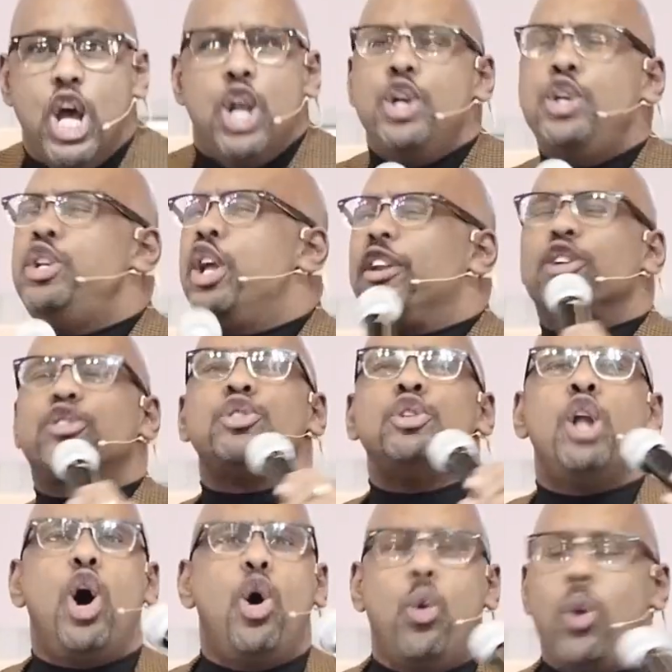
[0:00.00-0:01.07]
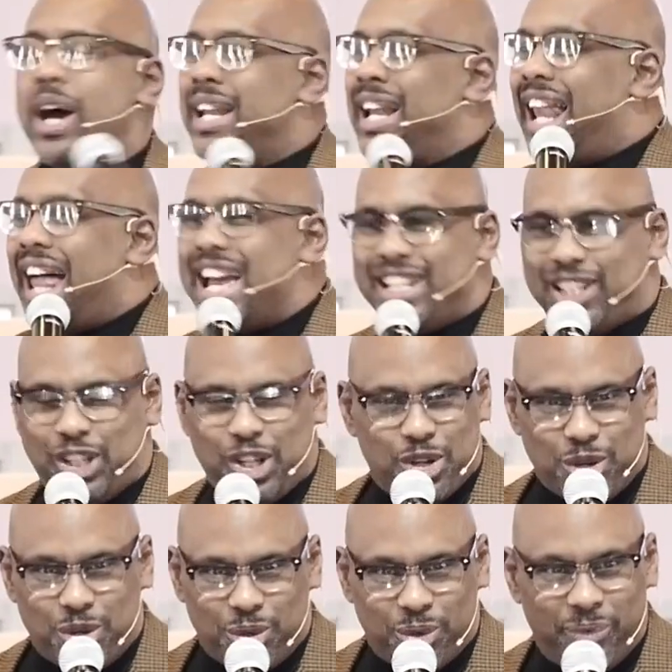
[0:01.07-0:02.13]
there's no one like
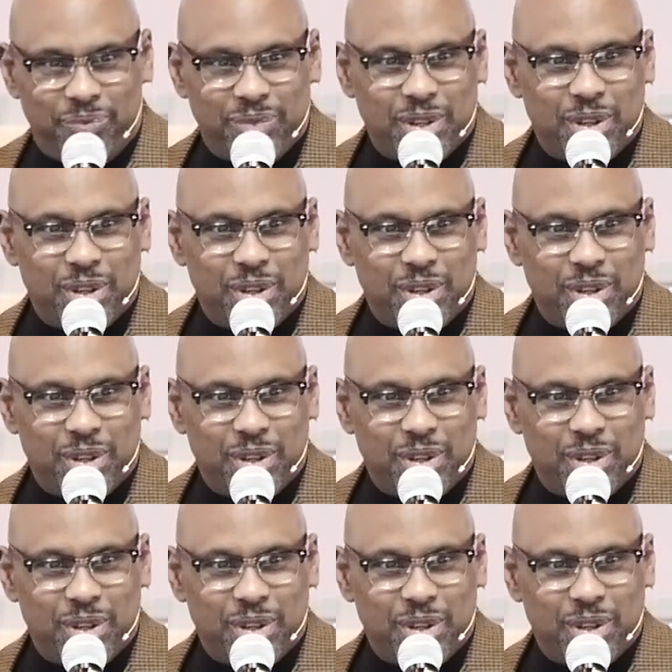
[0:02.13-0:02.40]
you.